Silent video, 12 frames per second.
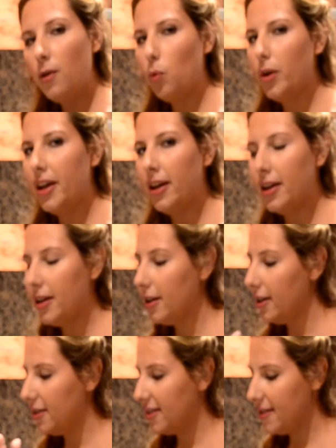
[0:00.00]
when
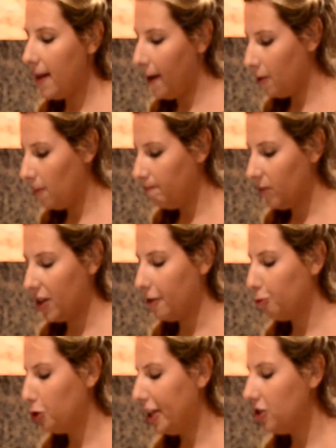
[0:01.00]
it's set in the
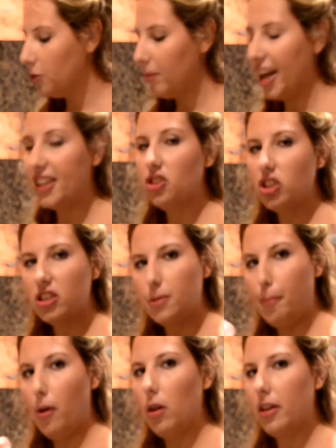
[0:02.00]
fridge, I can
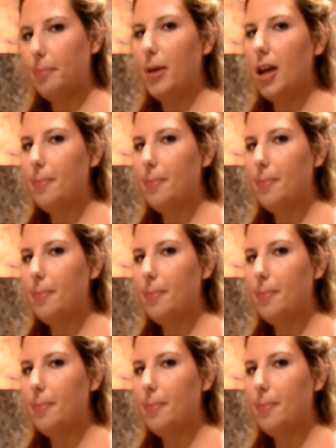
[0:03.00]
just pull the